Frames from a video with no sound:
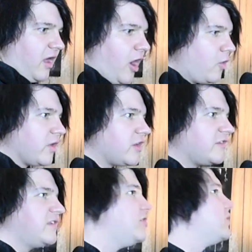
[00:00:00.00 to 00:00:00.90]
oh, we're
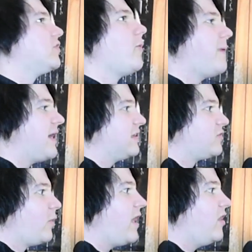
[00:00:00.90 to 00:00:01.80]
gonna see you in Quebec
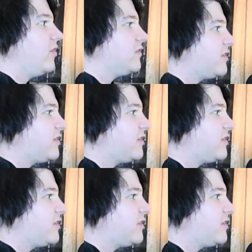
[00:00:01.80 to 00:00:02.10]
as well.